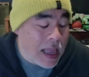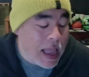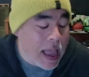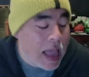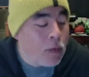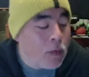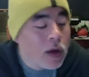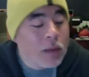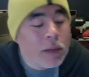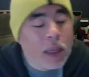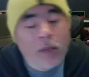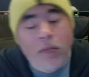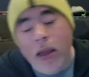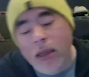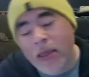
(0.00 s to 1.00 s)
And what I mean
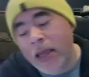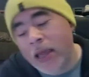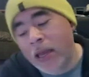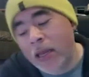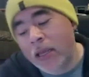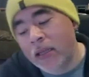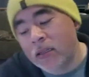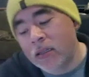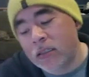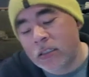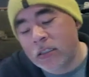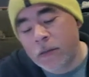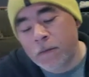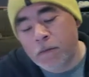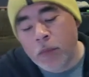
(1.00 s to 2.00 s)
by that is,
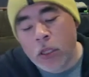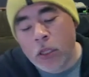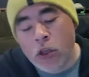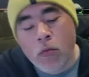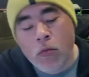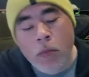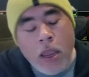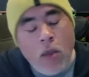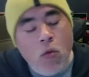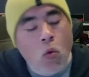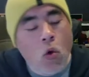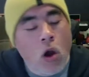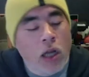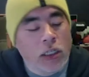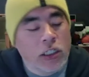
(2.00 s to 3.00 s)
you may
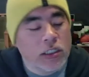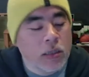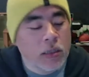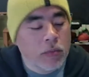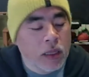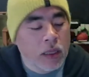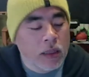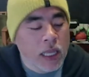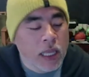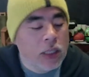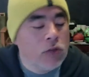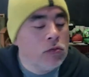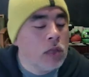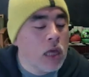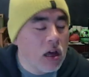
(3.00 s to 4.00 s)
watch something that you
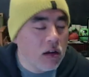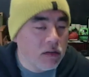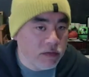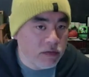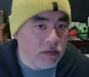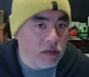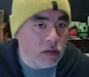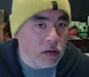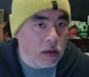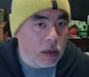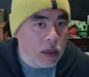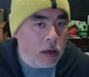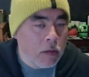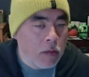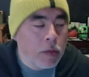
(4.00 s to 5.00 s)
love,
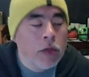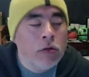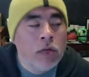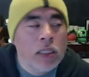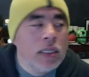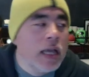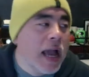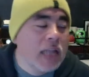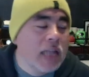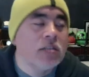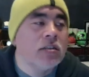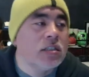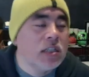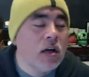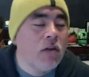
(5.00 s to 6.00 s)
but you need to ask
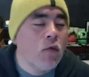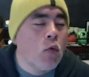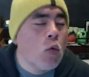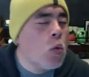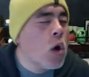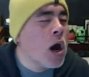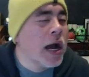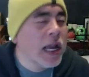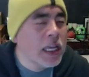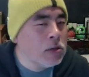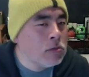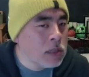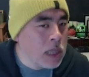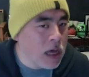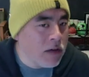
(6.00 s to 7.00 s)
yourself why you
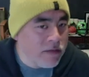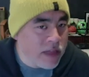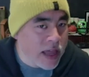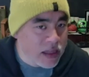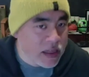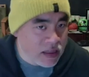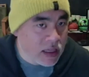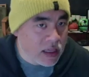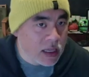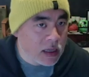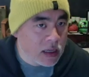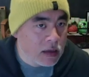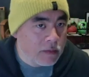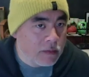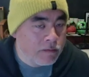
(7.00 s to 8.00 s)
love that thing.
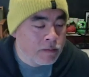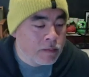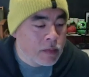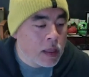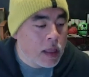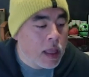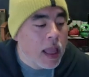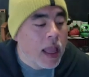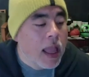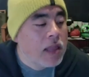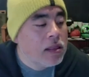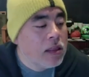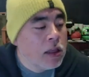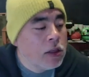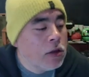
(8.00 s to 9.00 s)
And
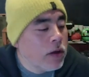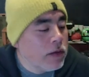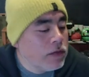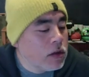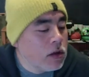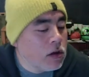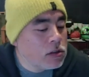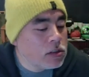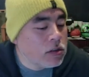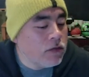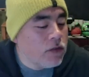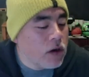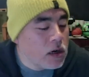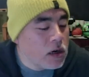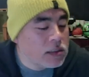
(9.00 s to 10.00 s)
then you have to go so
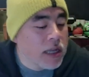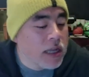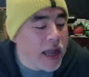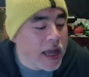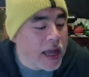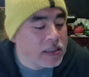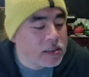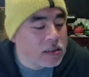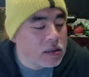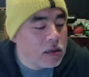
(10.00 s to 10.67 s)
far as to ask